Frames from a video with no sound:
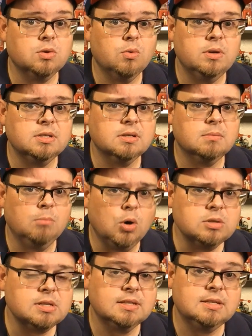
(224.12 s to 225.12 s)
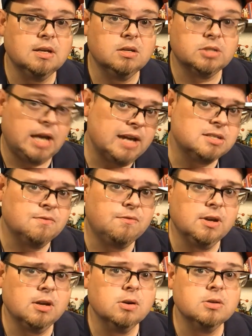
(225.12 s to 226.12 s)
Toys mostly sells action
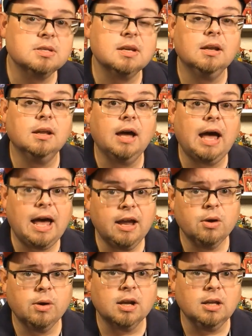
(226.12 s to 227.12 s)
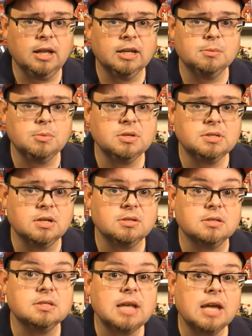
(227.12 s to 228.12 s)
figures and higher-end collectibles such
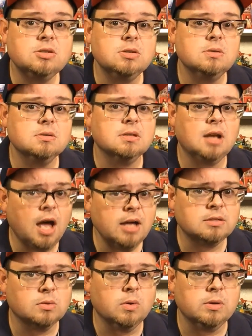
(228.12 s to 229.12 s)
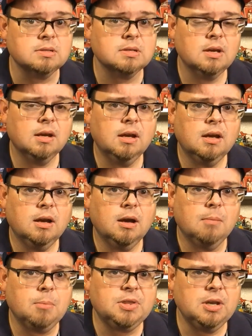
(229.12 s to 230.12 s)
as statues and hot toys,
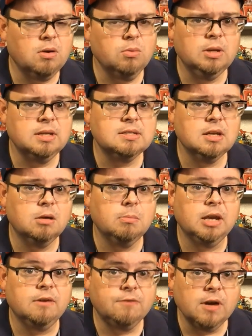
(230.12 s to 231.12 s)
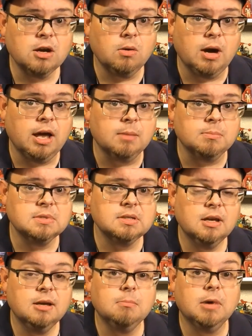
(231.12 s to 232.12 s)
but they don't really sell many Funko
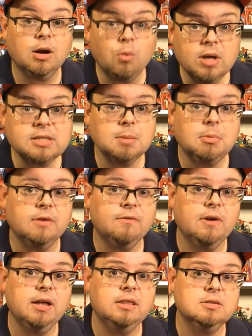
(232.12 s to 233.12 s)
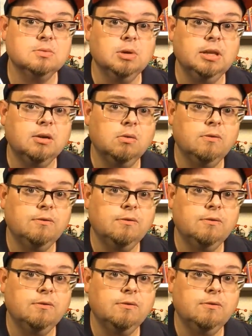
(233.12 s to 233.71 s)
items. But I was able to find this really cool